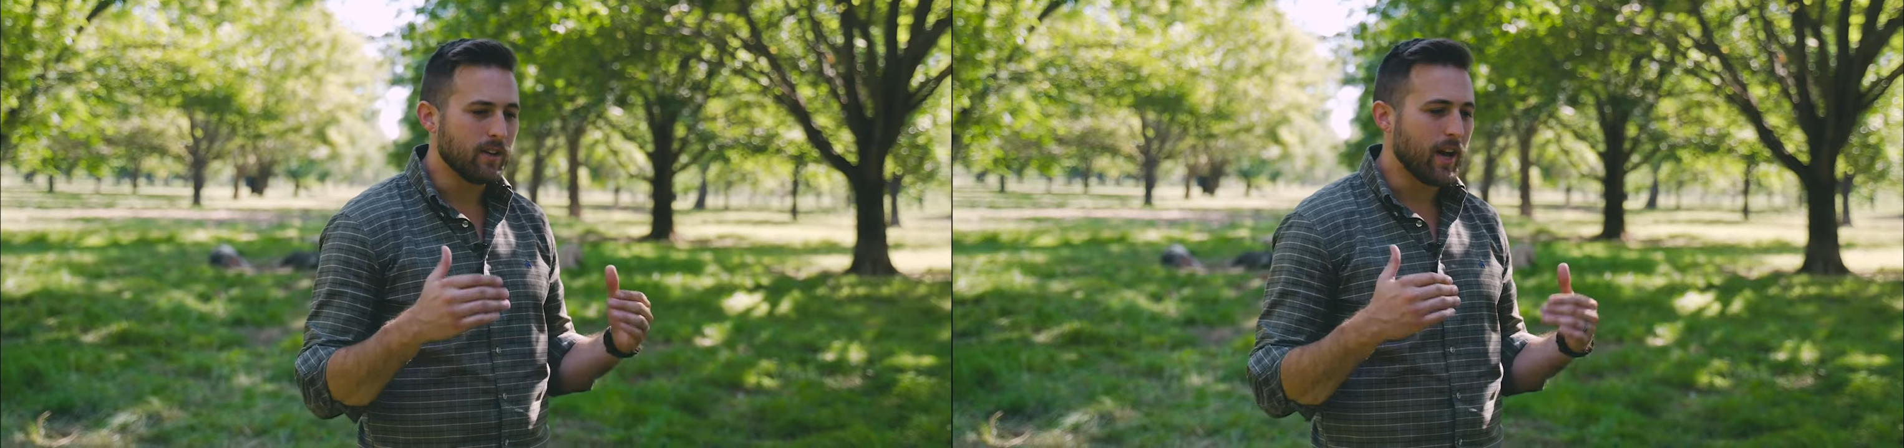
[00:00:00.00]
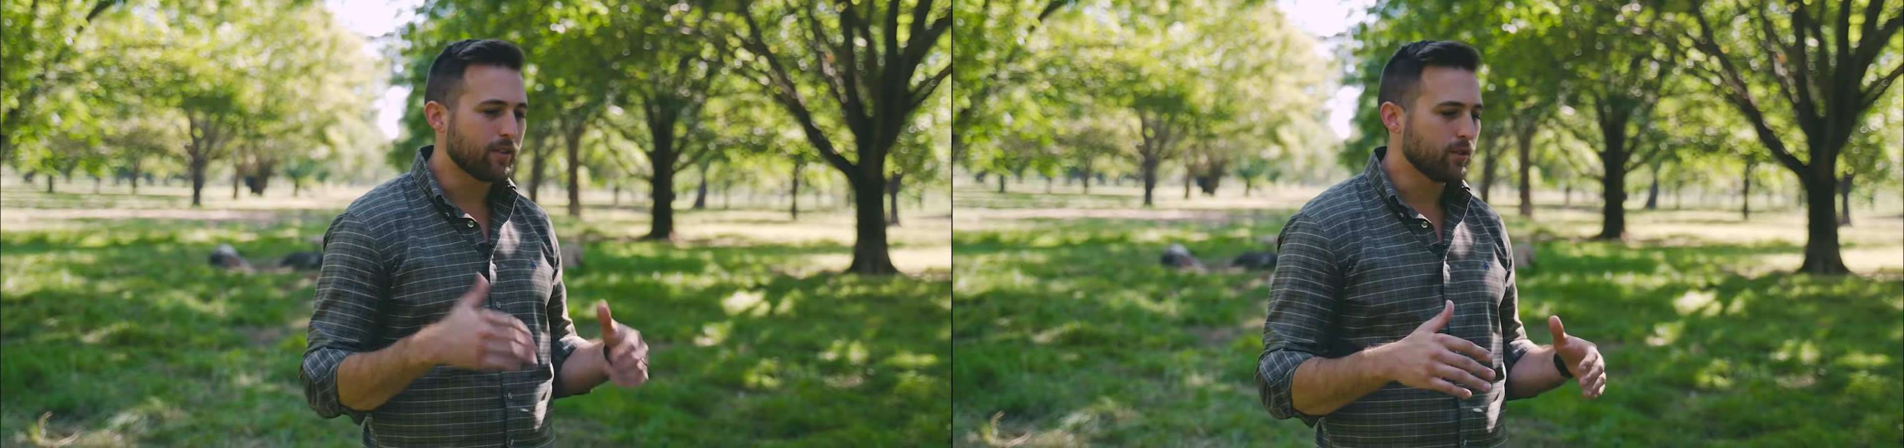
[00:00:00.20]

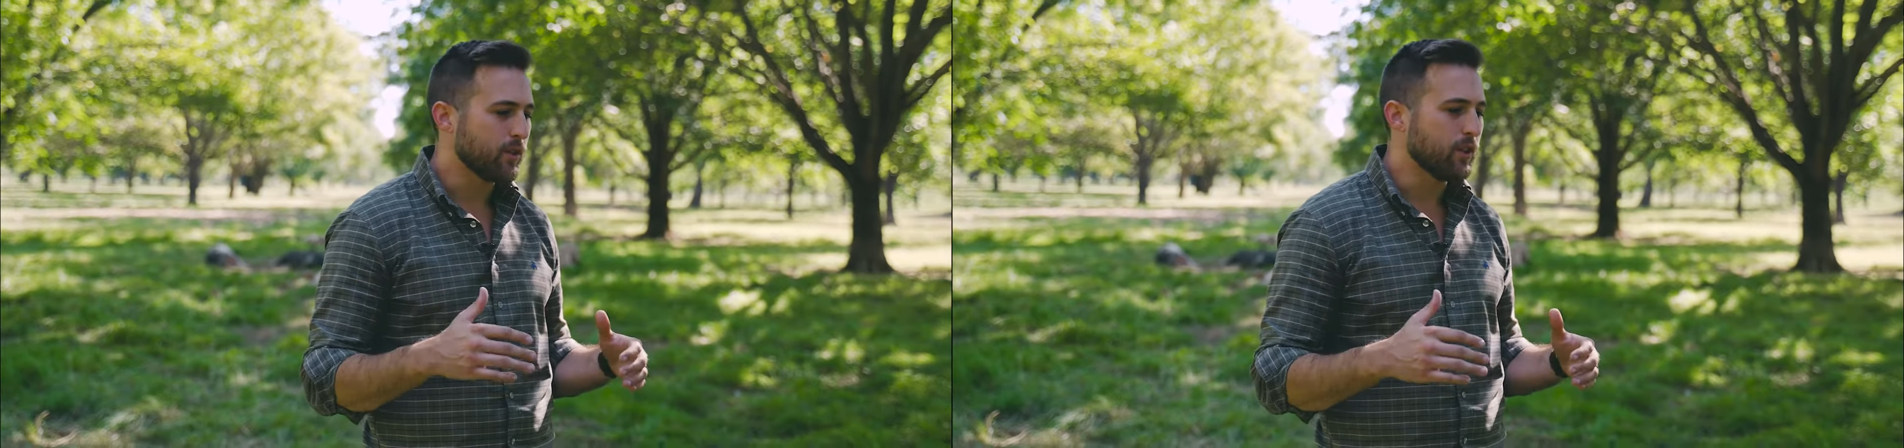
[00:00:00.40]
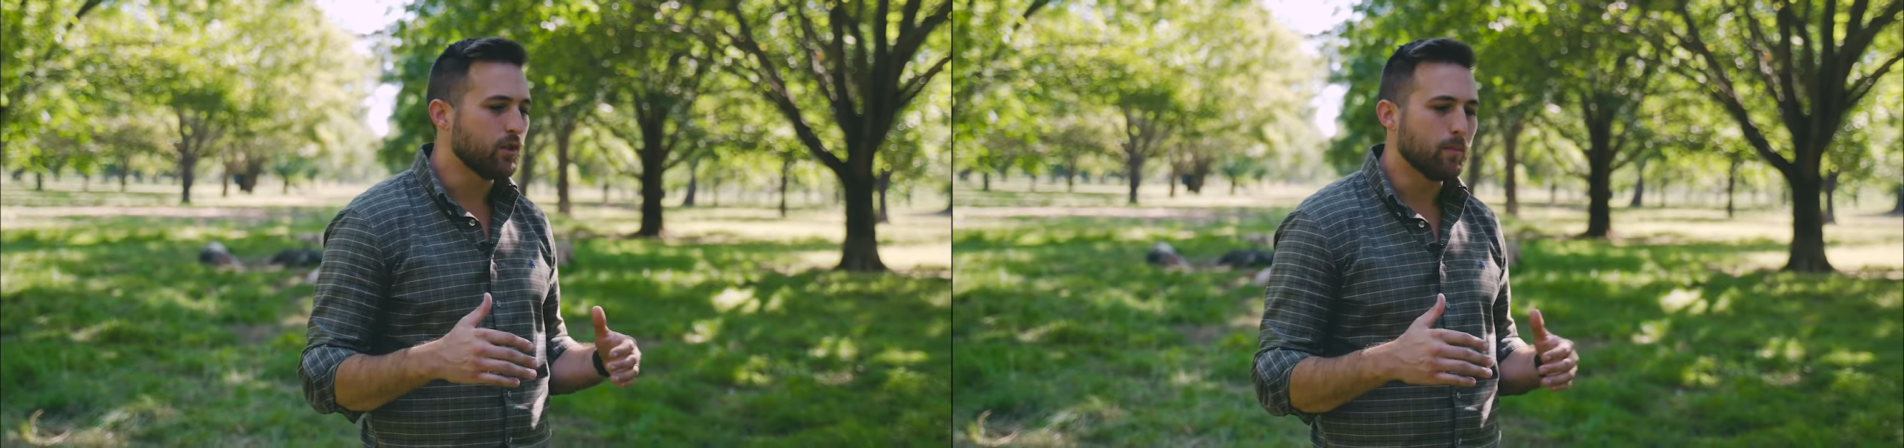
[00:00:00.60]

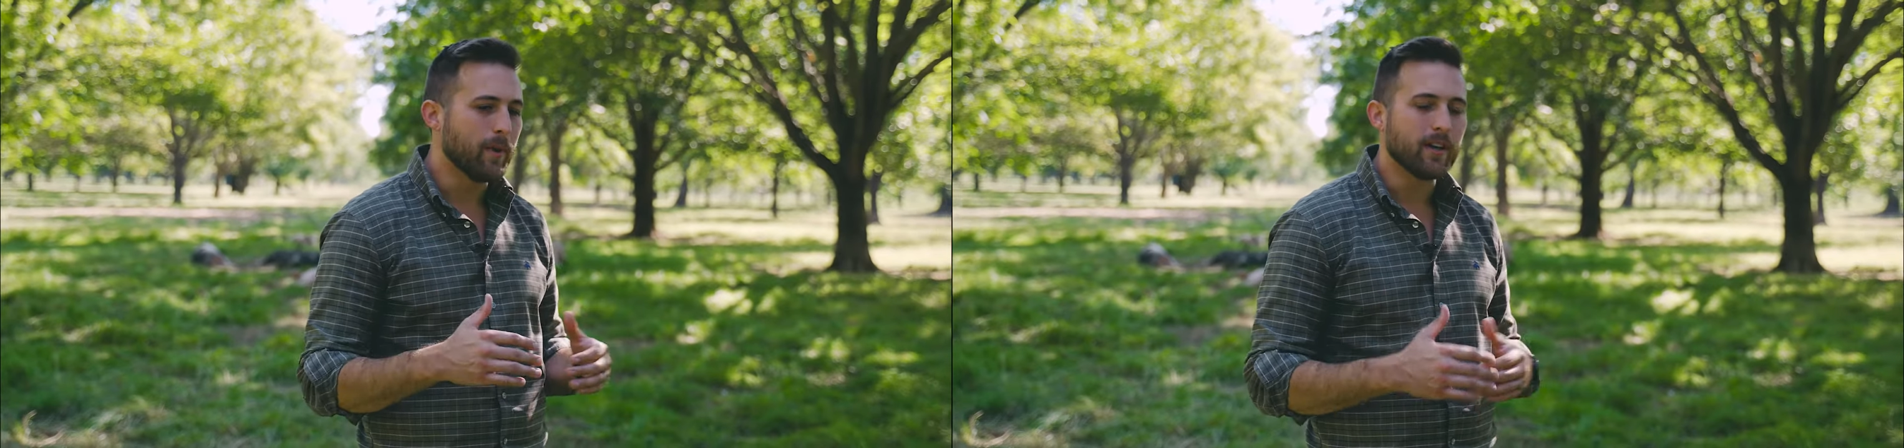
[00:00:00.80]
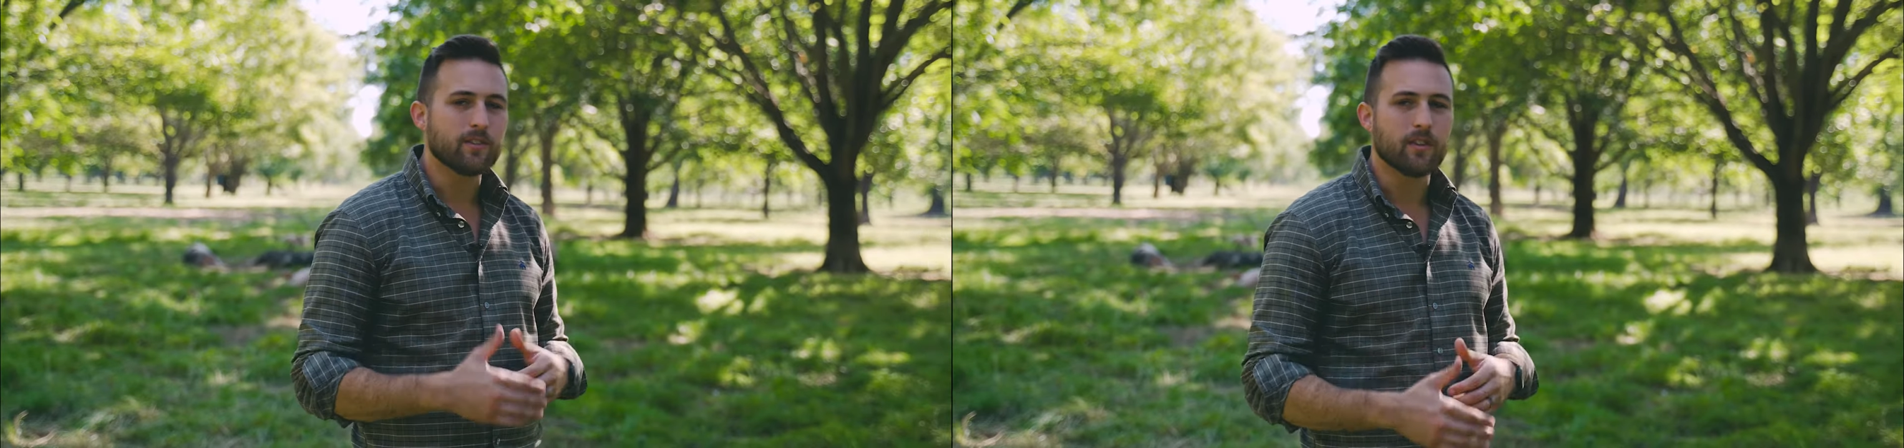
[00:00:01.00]
naturally do
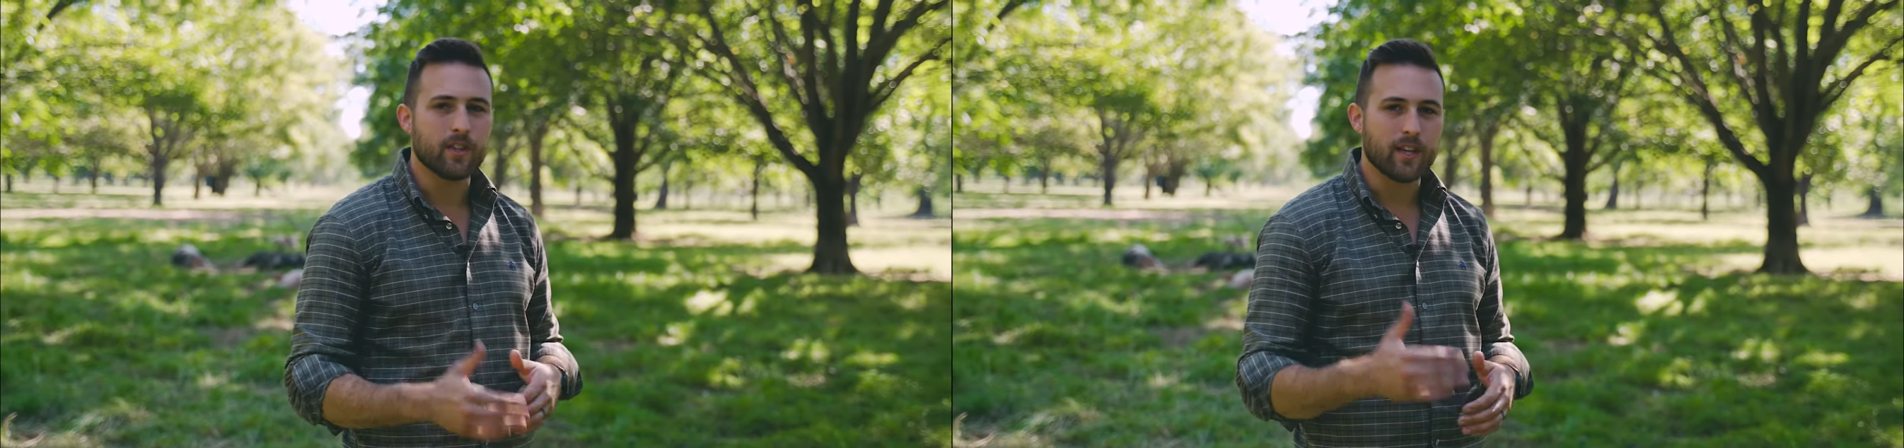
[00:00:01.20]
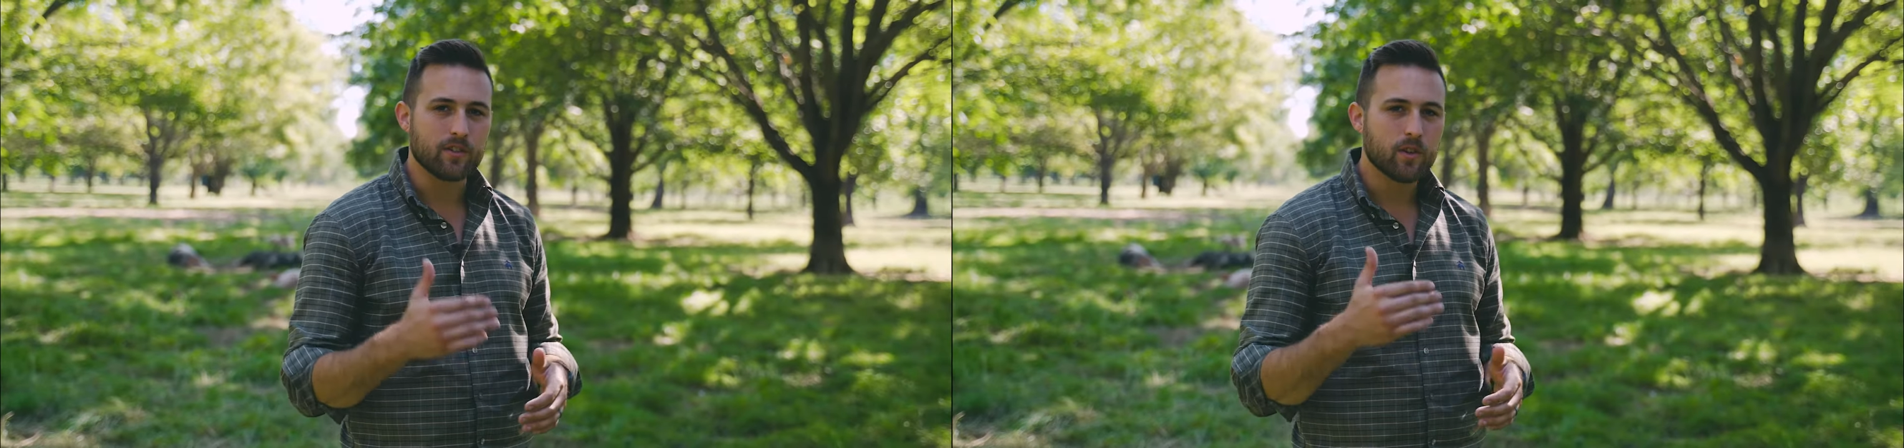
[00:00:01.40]
best, and
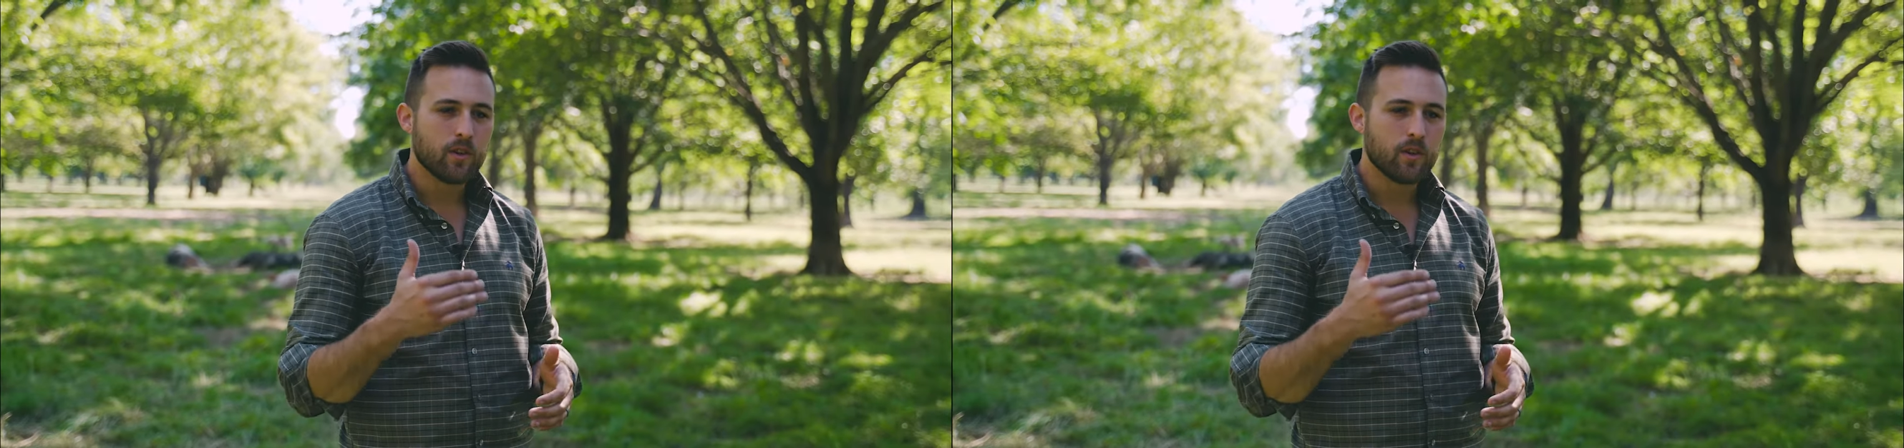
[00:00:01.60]
that's